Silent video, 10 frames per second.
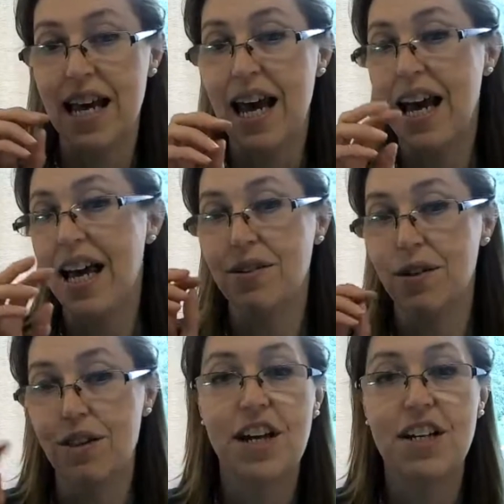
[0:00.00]
10
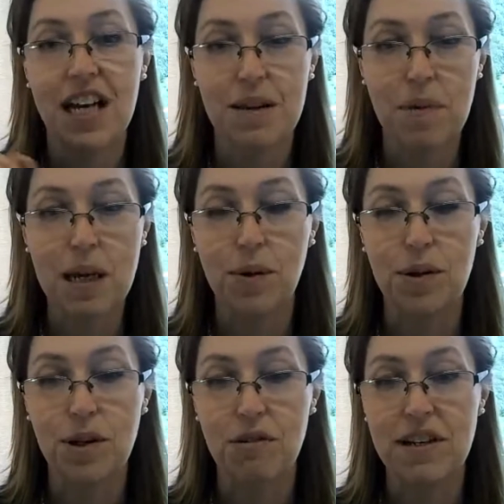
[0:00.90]
or 30 other
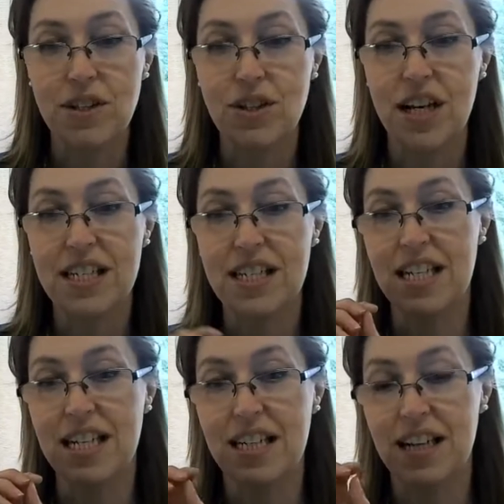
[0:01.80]
people that are interested
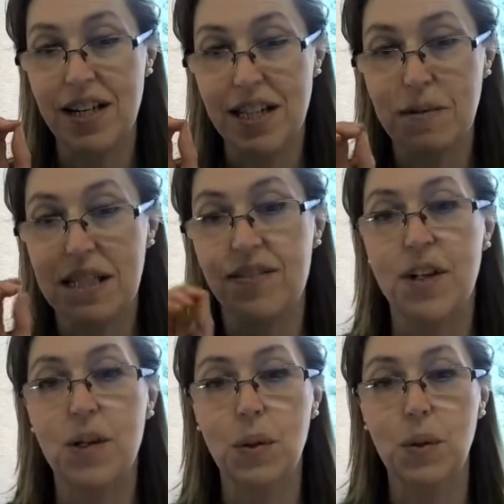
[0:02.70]
in a very
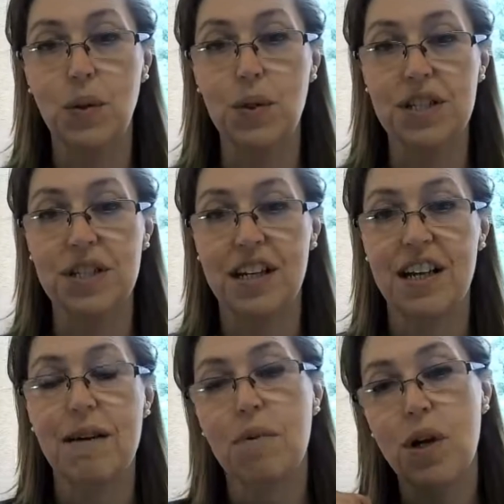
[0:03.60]
specific course,
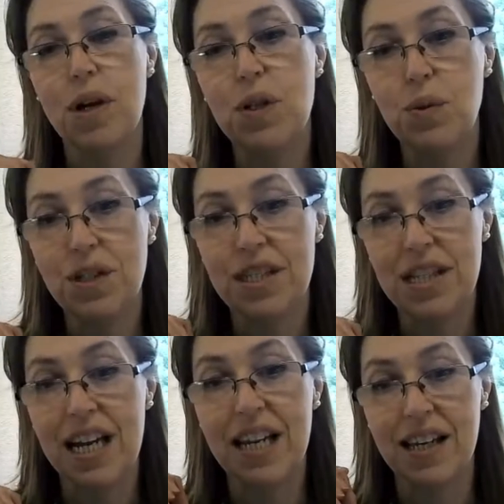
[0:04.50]
but we always want
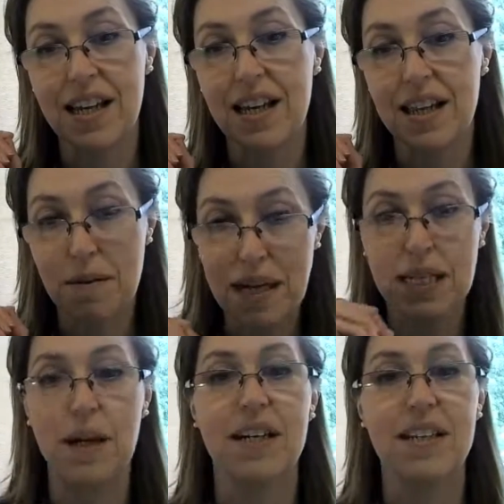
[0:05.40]
to take the
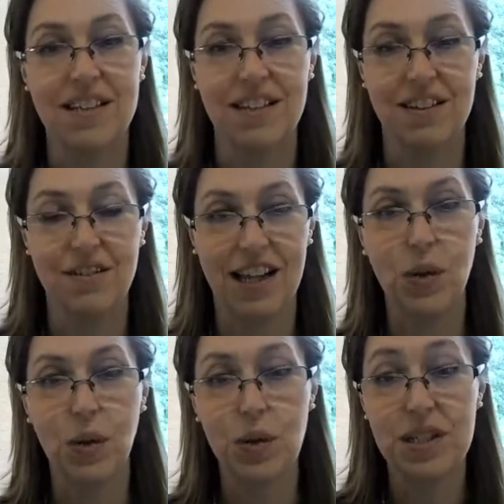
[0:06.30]
best person for
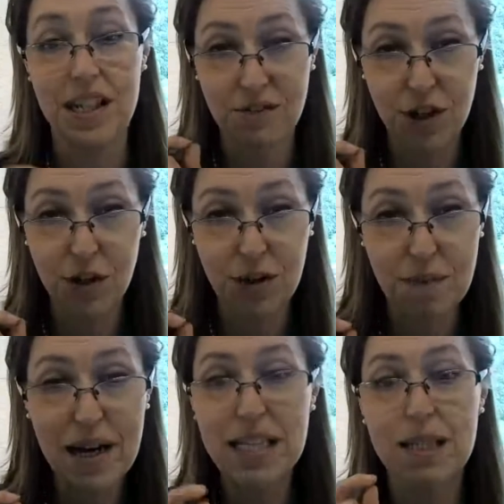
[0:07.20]
that course. And if you're the
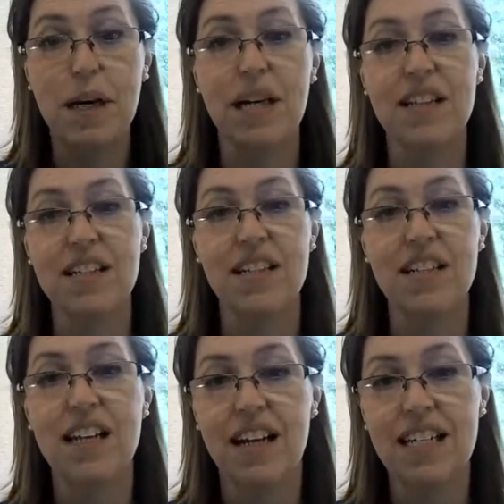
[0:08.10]
best
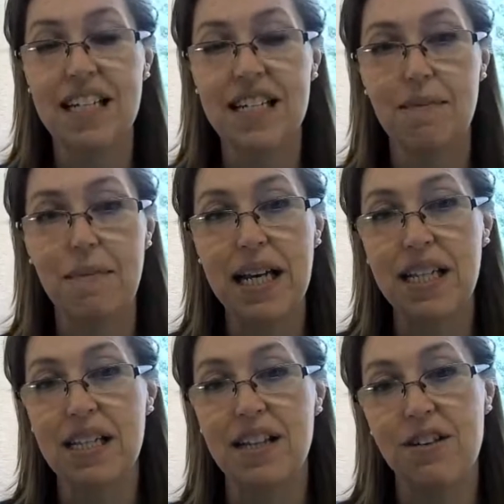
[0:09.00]
person, it doesn't
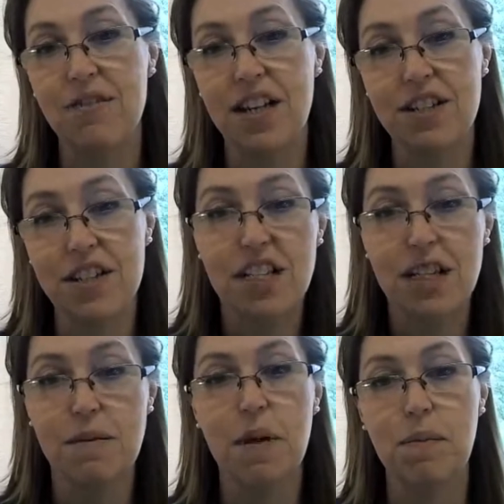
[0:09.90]
matter if there's
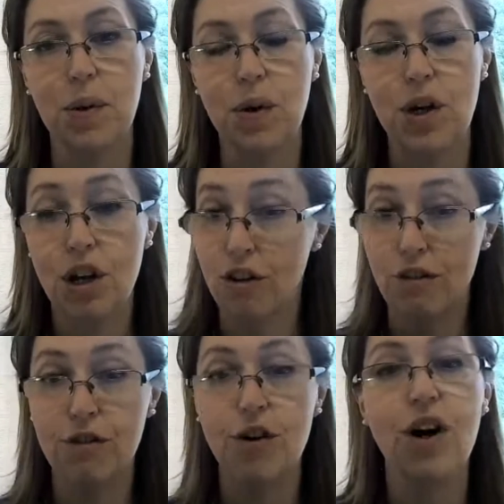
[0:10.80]
30 people or
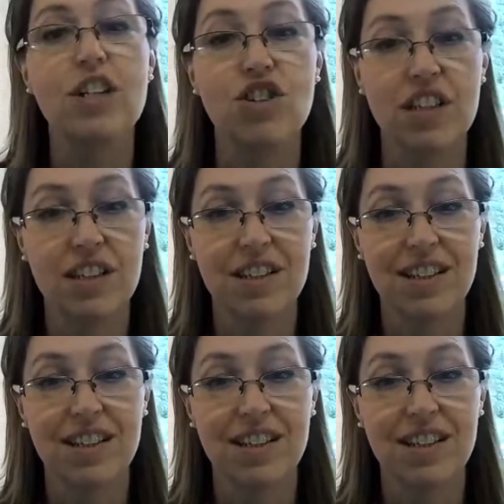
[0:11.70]
400.